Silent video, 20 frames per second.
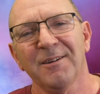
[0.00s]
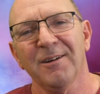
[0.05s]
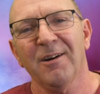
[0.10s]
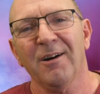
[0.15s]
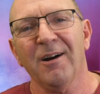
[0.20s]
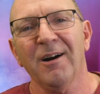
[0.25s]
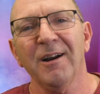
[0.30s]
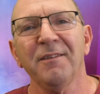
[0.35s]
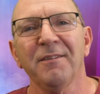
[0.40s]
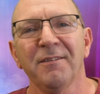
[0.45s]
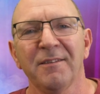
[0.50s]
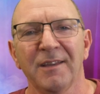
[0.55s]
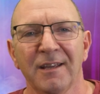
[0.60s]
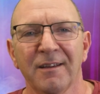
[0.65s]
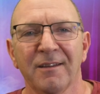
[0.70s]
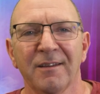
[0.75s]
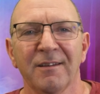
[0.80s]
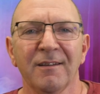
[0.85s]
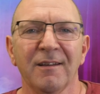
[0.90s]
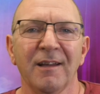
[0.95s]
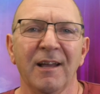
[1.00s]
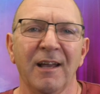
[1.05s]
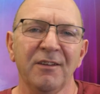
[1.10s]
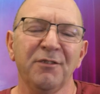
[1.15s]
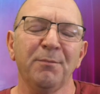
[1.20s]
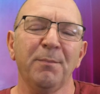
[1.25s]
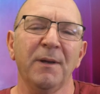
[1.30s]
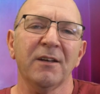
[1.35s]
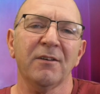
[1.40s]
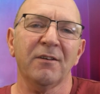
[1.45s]
I think
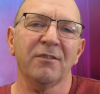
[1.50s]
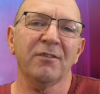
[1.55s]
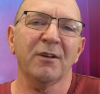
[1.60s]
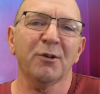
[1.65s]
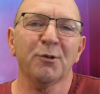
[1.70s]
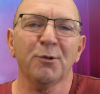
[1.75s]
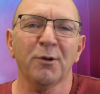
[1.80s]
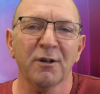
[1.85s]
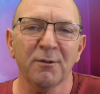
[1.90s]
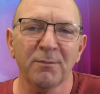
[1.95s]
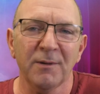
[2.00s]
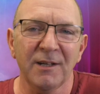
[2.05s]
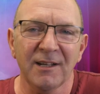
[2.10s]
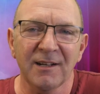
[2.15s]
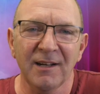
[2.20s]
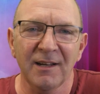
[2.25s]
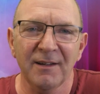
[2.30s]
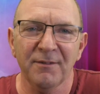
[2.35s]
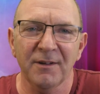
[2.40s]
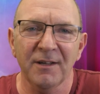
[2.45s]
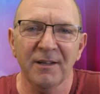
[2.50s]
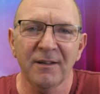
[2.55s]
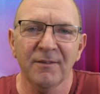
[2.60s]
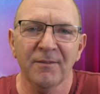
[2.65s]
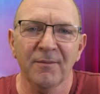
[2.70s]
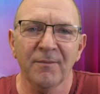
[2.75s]
ASPEQT is incredibly clever.